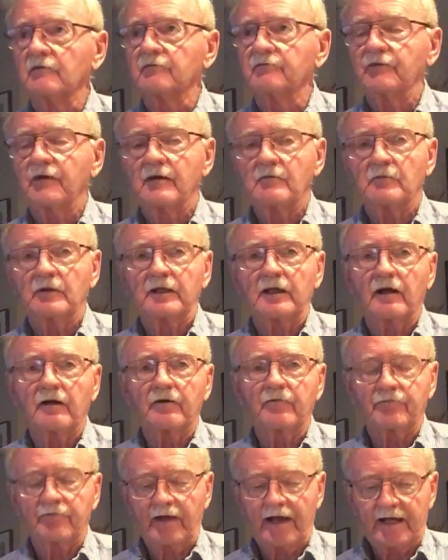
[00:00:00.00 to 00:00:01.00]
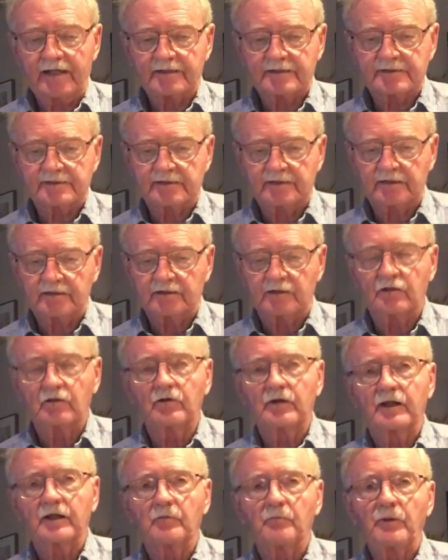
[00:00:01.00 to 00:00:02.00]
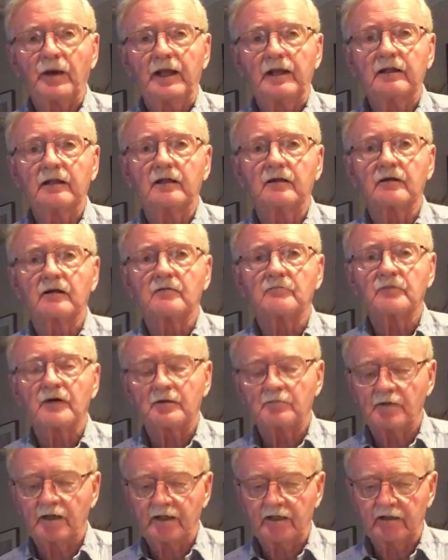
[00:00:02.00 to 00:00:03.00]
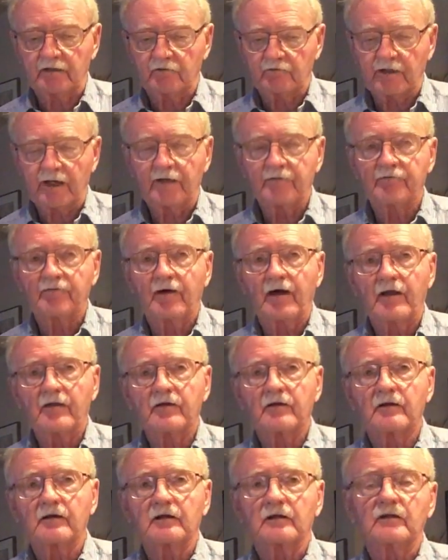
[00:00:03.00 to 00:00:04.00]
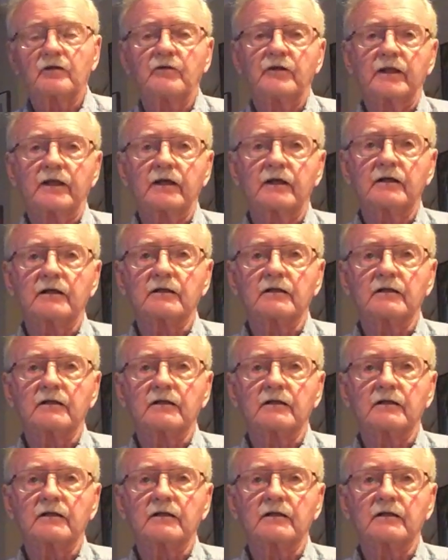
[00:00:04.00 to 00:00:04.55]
family artifacts, including a painting done by my grandfather, including